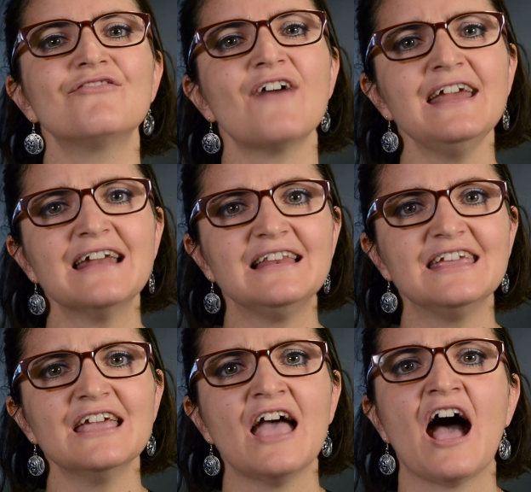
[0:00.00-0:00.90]

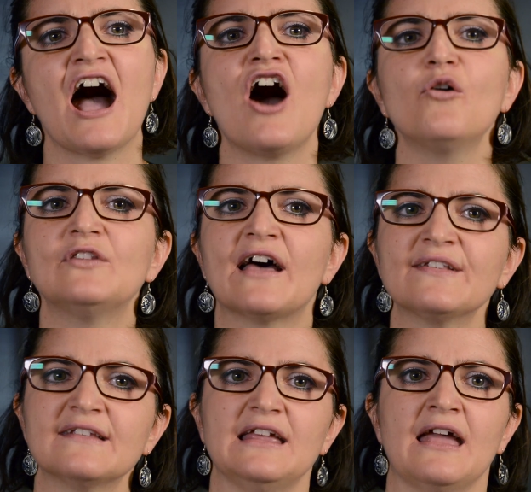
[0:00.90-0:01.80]
Finally, how
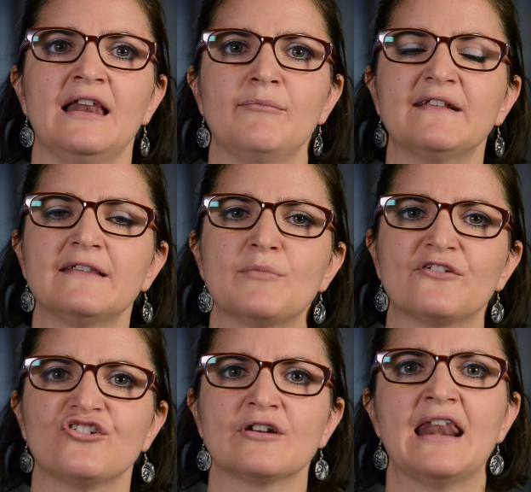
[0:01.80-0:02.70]
does the LMS
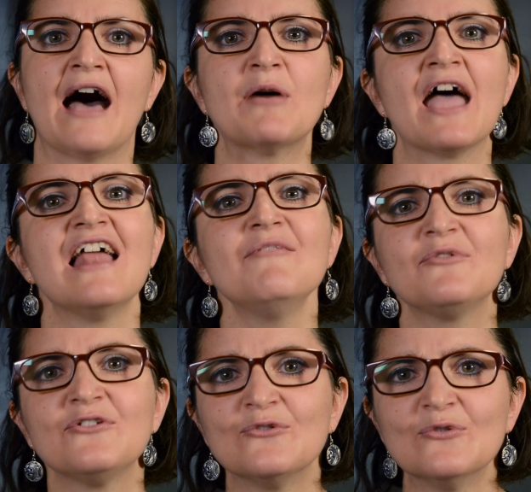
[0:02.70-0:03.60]
Imagine Lab
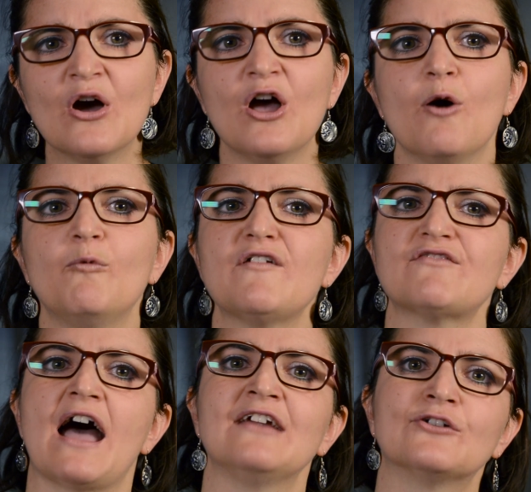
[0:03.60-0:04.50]
help you with
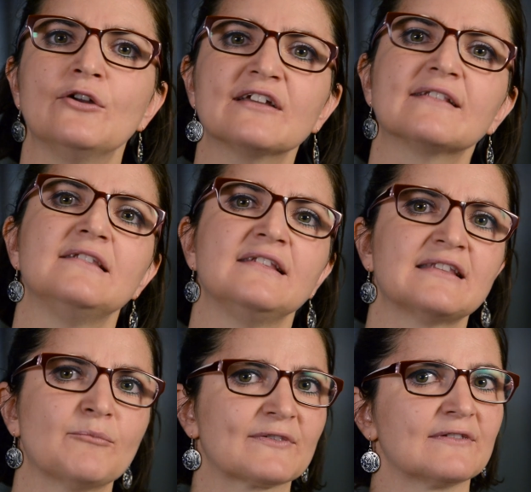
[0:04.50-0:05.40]
hydraulic
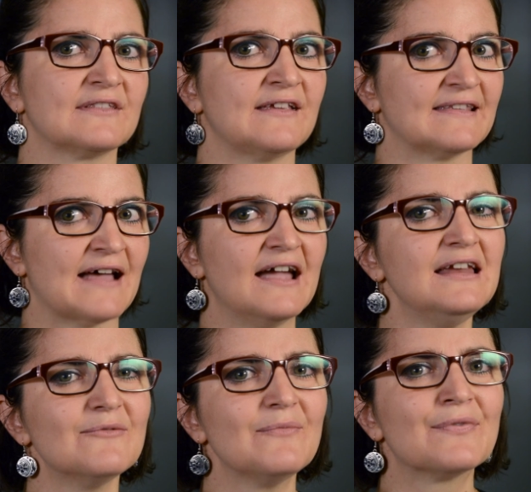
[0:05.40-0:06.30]
systems
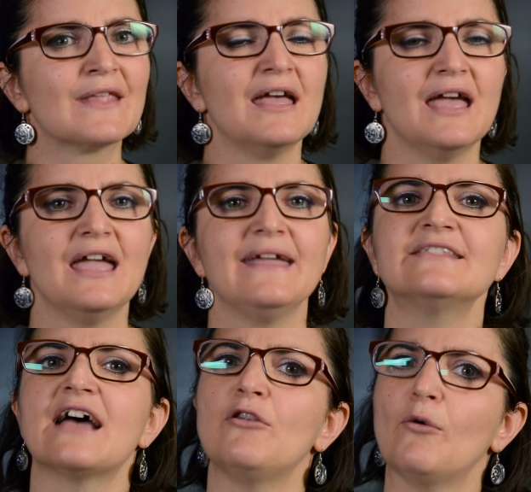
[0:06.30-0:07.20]
design?
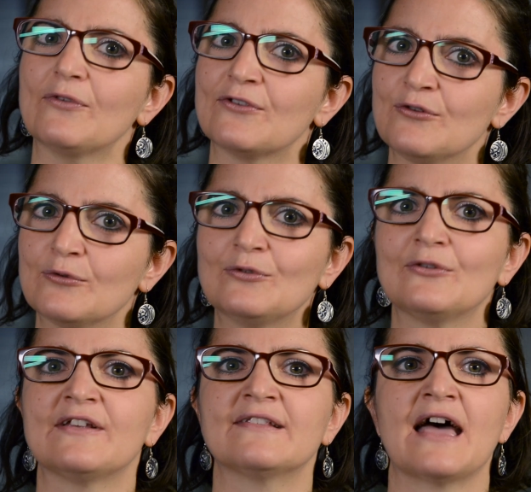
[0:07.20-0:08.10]
It allows you
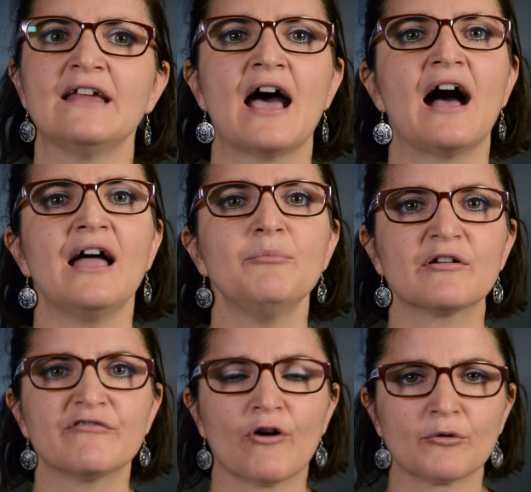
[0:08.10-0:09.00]
to design high
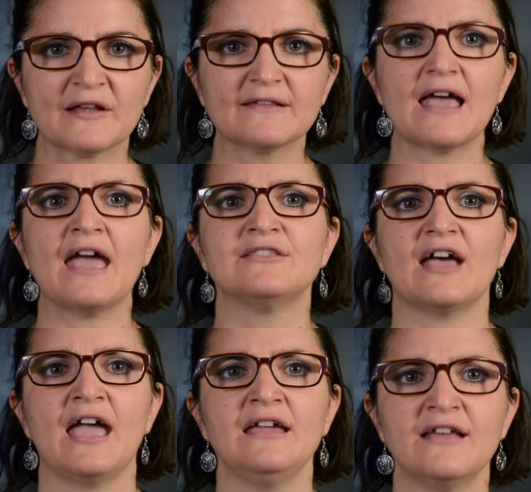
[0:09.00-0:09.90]
performance and
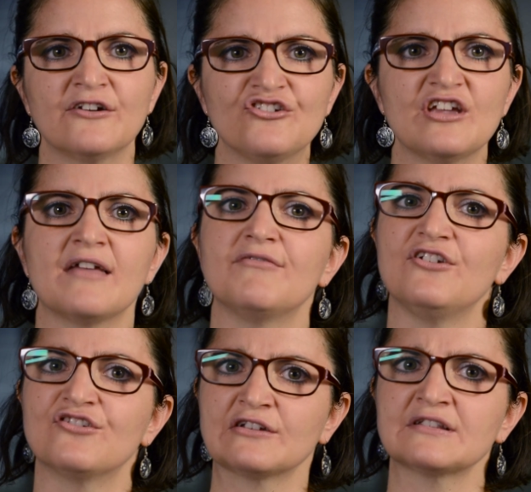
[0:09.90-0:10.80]
energy
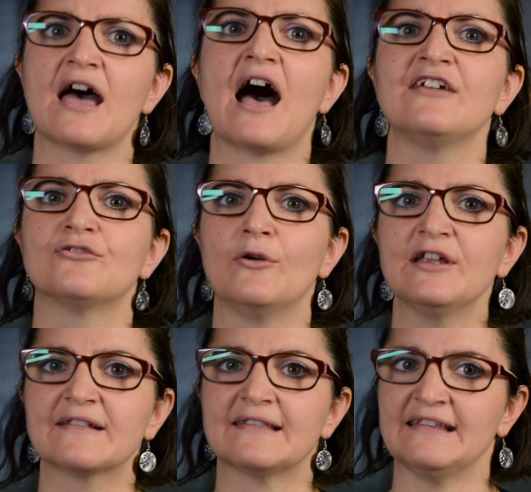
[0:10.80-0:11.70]
efficient
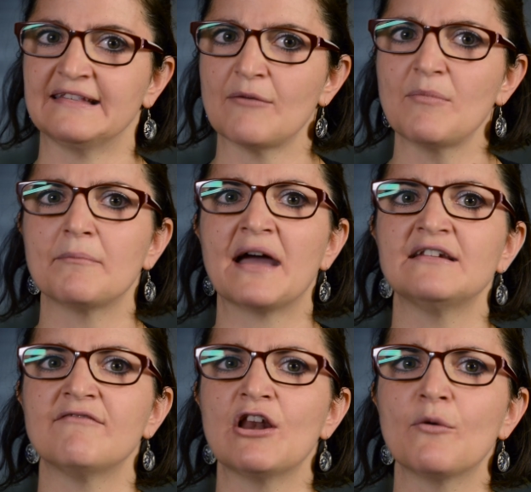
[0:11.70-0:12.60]
hydraulic system by
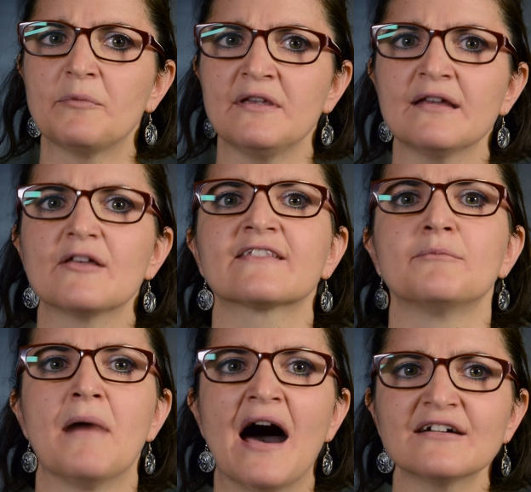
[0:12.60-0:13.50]
developing
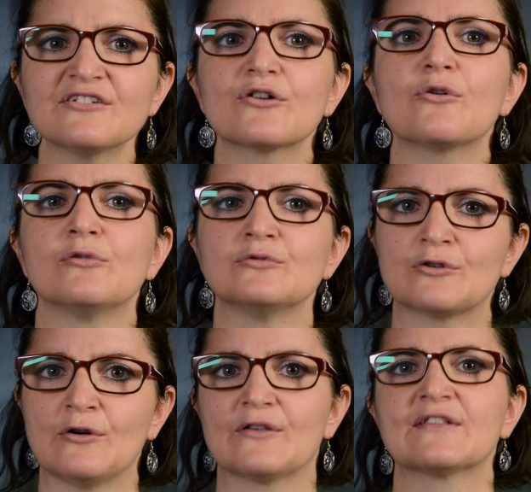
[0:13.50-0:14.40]
smart
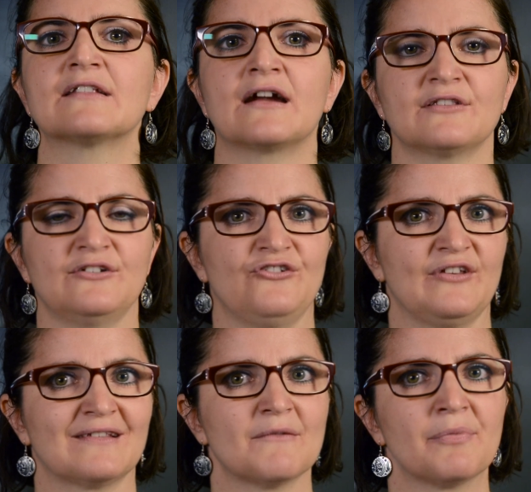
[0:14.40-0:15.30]
control
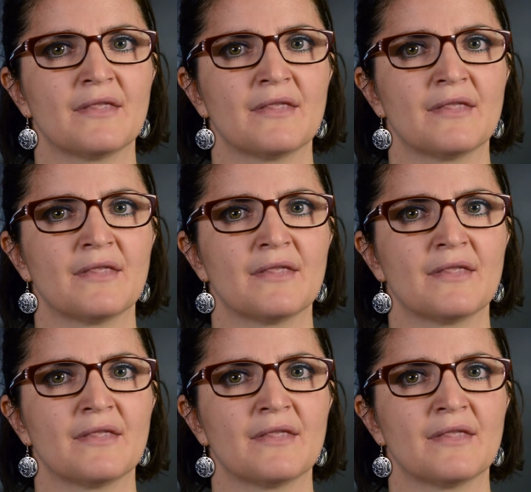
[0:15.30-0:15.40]
strategies.